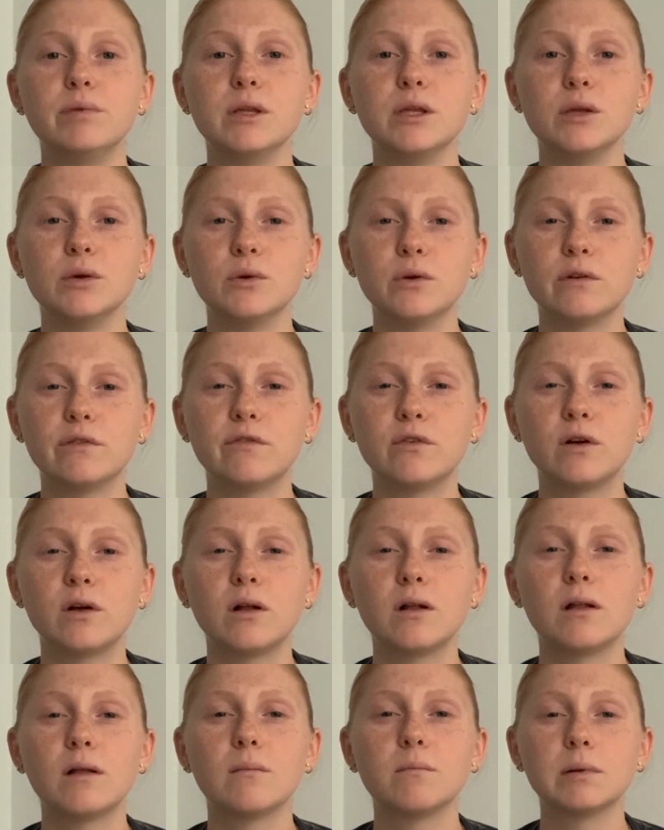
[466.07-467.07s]

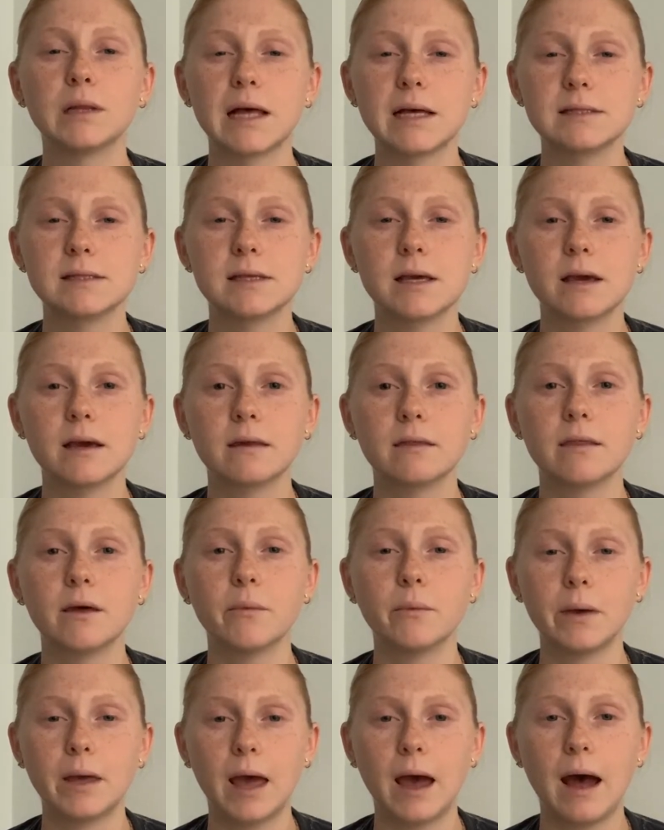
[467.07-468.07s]
beautiful blessing that
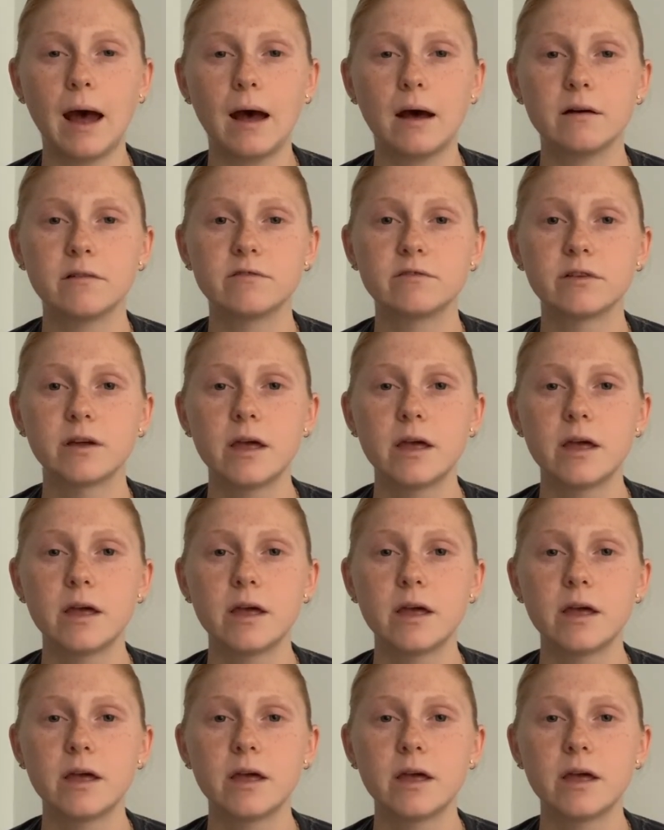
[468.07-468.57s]
we have.